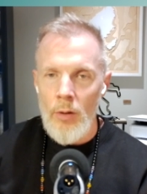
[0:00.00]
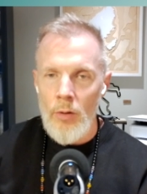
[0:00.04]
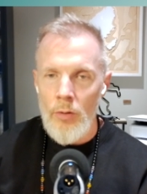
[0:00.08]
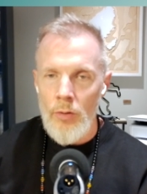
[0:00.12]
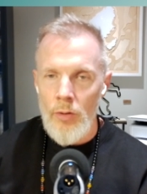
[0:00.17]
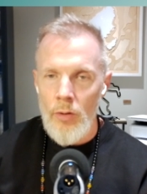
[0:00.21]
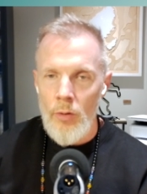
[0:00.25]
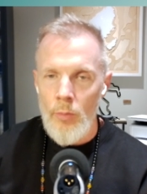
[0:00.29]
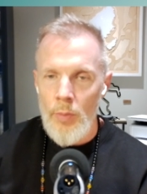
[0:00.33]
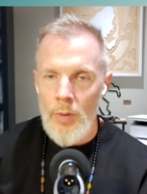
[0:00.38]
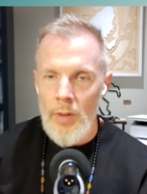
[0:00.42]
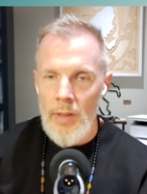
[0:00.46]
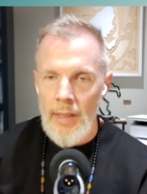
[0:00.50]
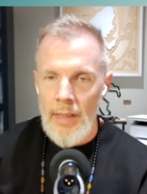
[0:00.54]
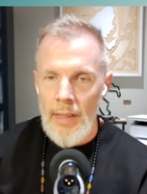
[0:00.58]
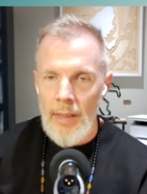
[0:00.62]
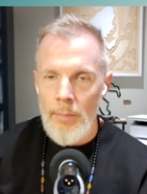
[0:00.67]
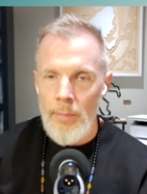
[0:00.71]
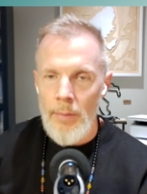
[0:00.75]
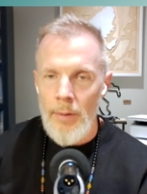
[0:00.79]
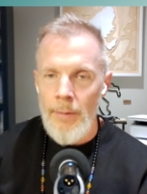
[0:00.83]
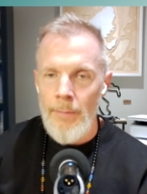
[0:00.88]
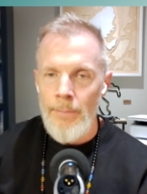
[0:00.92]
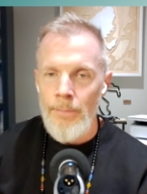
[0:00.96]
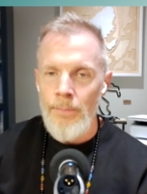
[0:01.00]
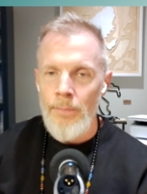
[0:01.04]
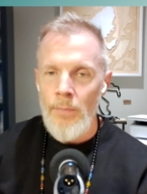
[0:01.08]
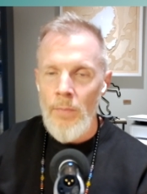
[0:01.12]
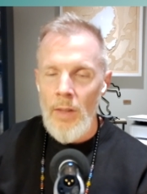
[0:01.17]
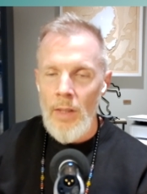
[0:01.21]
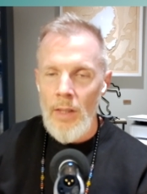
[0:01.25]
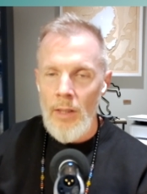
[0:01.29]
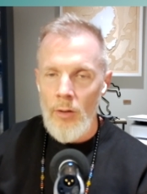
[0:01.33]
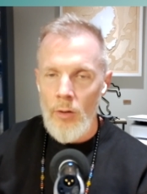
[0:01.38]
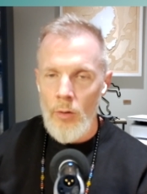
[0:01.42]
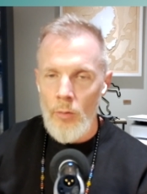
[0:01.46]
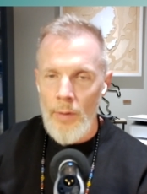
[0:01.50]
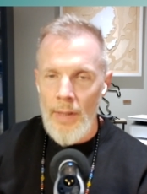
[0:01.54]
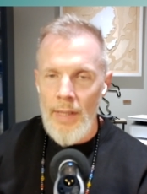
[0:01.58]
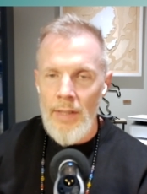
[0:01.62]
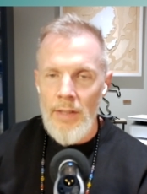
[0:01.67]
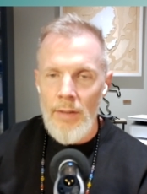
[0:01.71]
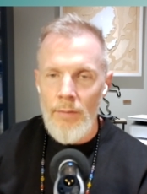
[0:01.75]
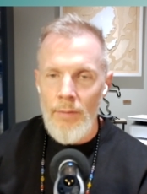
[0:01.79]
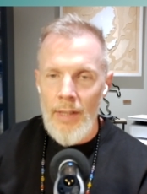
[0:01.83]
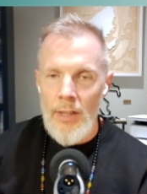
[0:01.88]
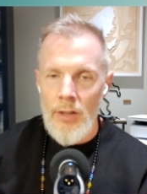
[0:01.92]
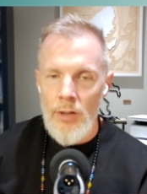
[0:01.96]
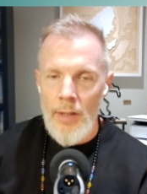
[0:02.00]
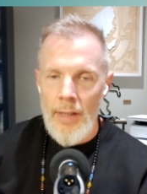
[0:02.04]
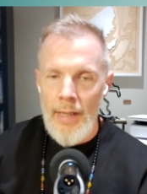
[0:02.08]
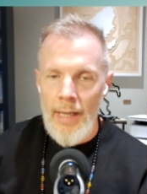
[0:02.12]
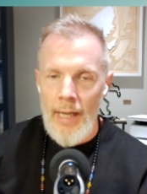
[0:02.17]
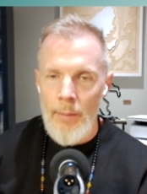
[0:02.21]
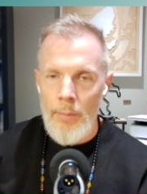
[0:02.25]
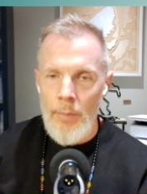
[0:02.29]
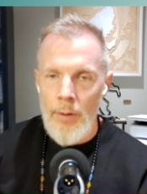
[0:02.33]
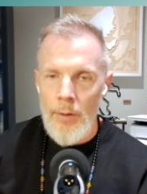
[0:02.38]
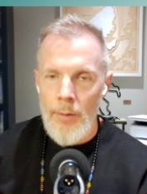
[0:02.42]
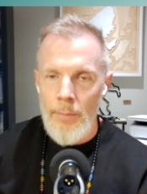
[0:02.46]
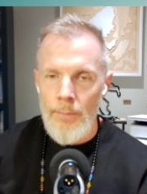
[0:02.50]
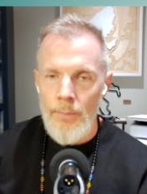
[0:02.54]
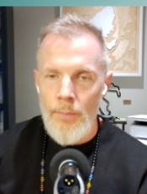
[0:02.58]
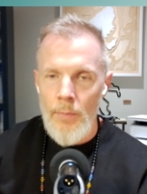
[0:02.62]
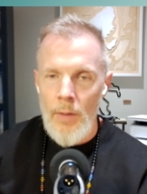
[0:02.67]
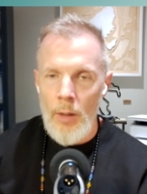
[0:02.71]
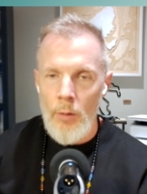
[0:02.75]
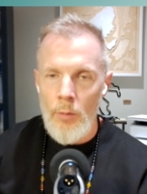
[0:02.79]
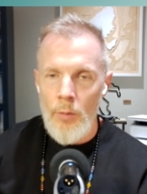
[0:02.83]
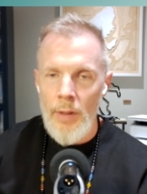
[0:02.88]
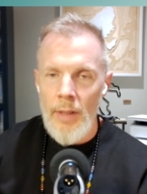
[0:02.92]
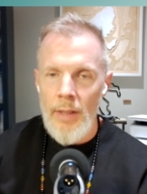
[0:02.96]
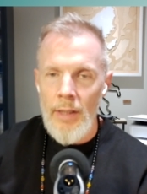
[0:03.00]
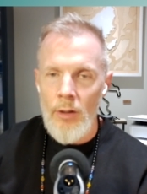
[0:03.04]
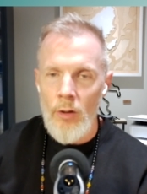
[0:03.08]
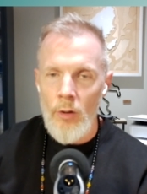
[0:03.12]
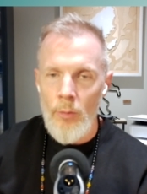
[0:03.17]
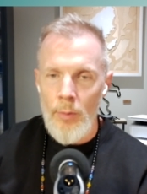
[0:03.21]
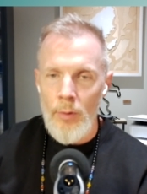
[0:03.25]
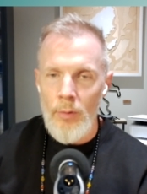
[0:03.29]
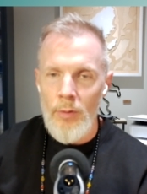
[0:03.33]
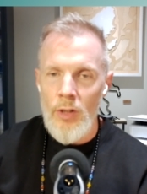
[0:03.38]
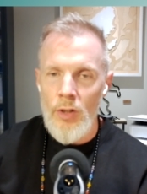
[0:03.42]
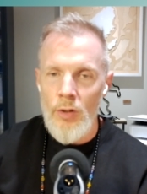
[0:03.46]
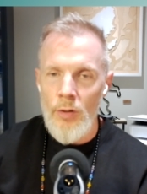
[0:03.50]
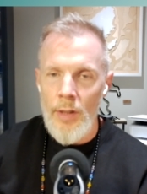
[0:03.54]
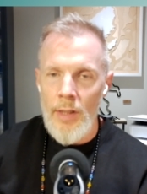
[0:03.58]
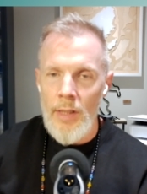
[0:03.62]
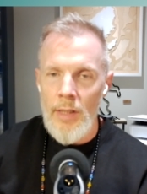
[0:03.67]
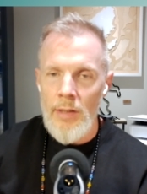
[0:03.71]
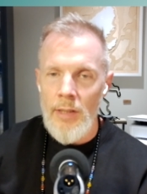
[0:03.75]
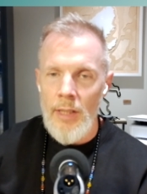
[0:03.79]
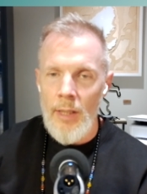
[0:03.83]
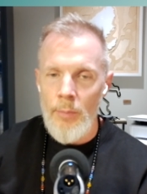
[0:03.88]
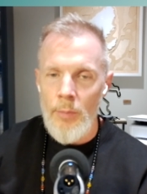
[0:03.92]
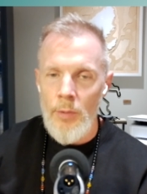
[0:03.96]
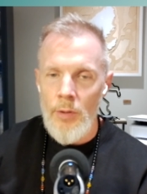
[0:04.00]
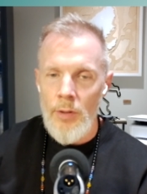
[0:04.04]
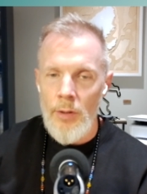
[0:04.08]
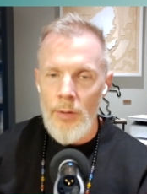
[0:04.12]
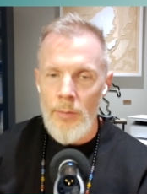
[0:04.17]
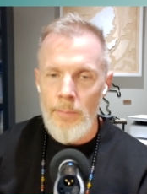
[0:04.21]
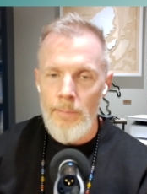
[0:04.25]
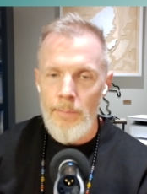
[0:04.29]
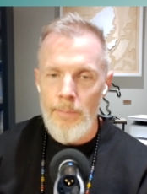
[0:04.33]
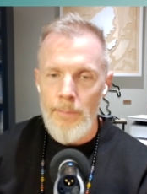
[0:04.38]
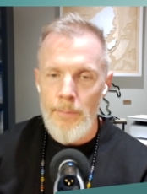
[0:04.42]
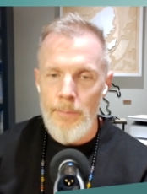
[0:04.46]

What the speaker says: go super deep into raising venture capital. I really hope you enjoy this episode.